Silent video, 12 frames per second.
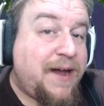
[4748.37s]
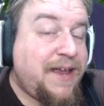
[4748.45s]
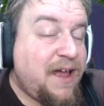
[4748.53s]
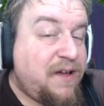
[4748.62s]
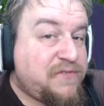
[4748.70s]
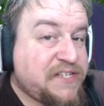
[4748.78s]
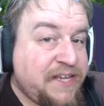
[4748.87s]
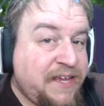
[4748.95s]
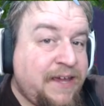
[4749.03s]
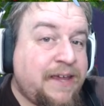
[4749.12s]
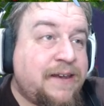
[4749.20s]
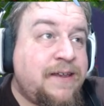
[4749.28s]
have
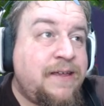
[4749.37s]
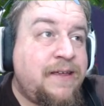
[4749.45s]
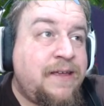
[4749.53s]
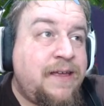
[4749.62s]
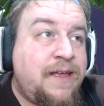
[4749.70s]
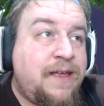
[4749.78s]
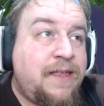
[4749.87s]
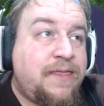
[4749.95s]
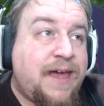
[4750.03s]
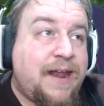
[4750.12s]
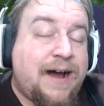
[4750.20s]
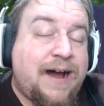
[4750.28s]
seen
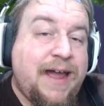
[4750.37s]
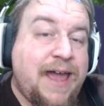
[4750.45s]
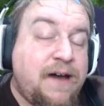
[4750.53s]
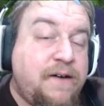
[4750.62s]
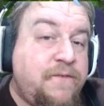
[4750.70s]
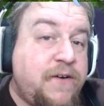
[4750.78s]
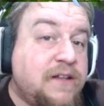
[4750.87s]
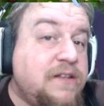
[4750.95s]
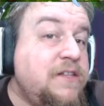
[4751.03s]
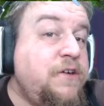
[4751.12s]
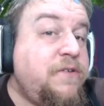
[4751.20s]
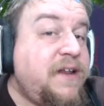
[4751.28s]
that I have
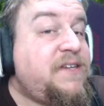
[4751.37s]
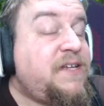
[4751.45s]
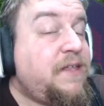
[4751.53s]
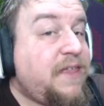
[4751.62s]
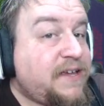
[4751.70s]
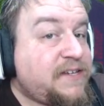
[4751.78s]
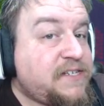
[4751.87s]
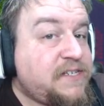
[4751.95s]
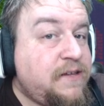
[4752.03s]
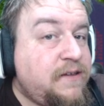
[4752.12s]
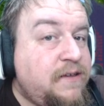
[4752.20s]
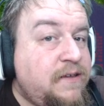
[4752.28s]
alluded to
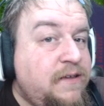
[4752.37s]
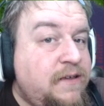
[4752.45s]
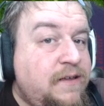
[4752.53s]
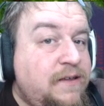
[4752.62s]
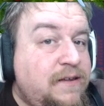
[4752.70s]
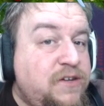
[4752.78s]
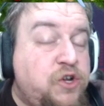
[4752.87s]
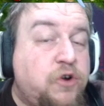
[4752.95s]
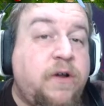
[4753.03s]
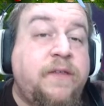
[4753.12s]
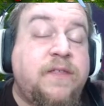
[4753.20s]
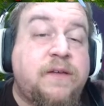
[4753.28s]
this
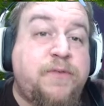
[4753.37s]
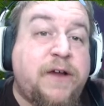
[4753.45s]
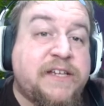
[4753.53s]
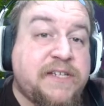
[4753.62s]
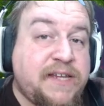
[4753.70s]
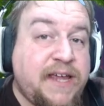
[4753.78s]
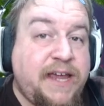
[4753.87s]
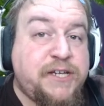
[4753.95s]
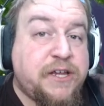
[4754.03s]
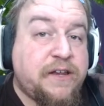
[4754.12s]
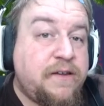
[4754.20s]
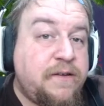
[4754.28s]
during the
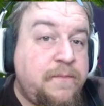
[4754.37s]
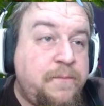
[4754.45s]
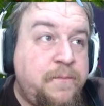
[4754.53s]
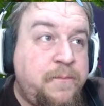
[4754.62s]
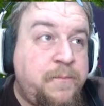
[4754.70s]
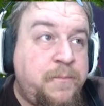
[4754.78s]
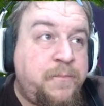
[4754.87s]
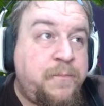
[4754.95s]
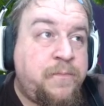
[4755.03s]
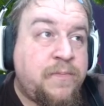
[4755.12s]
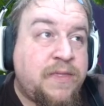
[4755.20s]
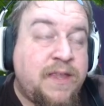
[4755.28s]
presentation.
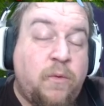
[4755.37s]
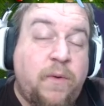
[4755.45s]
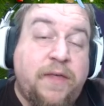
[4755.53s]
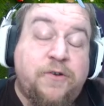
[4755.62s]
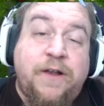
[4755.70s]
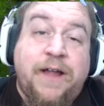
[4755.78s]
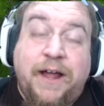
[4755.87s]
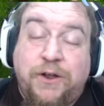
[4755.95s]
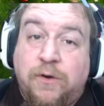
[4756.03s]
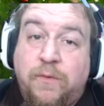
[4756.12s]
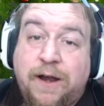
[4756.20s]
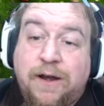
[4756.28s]
Now, whether or not
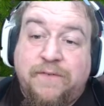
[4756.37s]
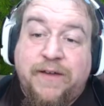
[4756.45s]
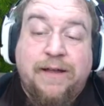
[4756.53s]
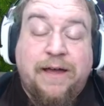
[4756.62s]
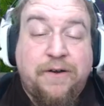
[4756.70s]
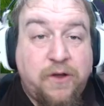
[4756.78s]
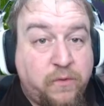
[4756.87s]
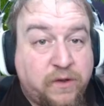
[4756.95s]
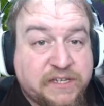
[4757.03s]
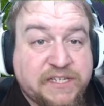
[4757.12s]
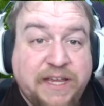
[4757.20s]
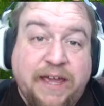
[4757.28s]
you're aware of it, I don't know,
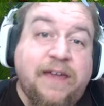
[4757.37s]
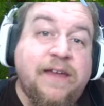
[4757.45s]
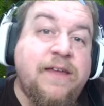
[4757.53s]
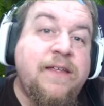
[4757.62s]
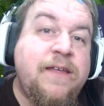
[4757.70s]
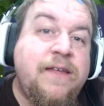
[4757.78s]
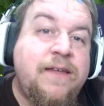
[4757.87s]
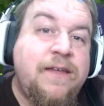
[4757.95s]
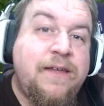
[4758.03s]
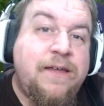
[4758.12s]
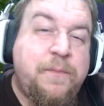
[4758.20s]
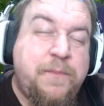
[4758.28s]
we'll see.
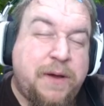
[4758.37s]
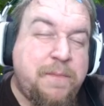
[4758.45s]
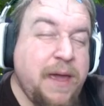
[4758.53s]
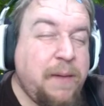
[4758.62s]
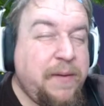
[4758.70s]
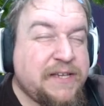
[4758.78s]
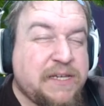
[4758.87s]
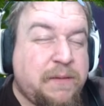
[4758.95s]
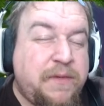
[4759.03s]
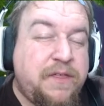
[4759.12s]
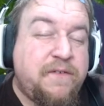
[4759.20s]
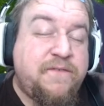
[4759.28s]
But maybe
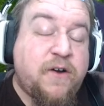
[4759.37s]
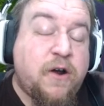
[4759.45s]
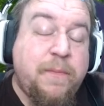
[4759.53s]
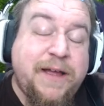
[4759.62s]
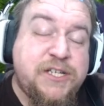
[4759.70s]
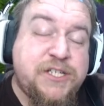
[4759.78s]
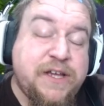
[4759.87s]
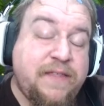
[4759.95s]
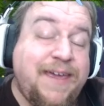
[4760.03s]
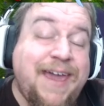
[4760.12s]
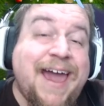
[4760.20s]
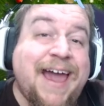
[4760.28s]
some of the verbiage
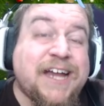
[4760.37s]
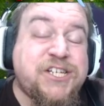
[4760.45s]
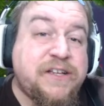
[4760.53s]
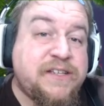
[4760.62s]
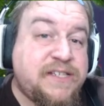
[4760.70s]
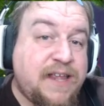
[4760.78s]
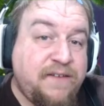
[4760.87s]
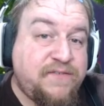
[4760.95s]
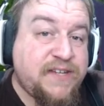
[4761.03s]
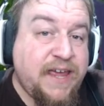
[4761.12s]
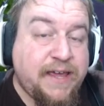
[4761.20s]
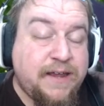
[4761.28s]
and the actions that
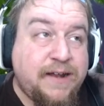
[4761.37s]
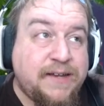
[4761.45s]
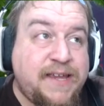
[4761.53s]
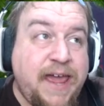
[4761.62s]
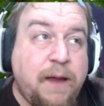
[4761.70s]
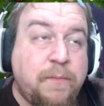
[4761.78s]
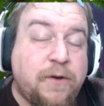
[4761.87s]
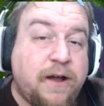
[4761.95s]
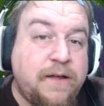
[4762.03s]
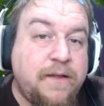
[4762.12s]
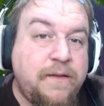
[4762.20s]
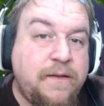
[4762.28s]
I've taken on camera